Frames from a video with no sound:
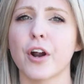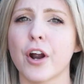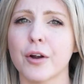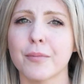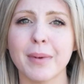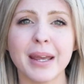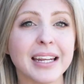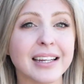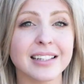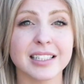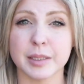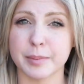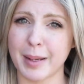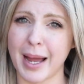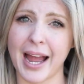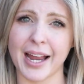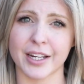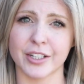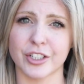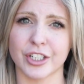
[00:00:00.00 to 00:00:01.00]
our maintenance
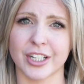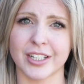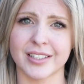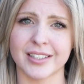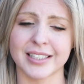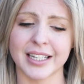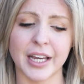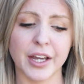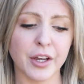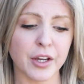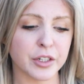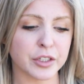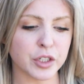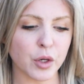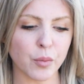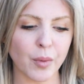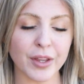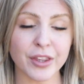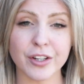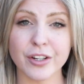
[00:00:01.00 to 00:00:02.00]
packages.
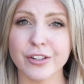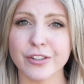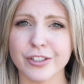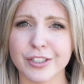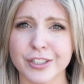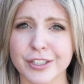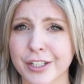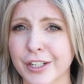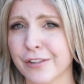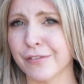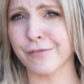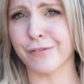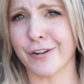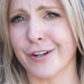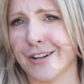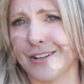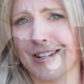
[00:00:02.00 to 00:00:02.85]
So whether you're just looking for a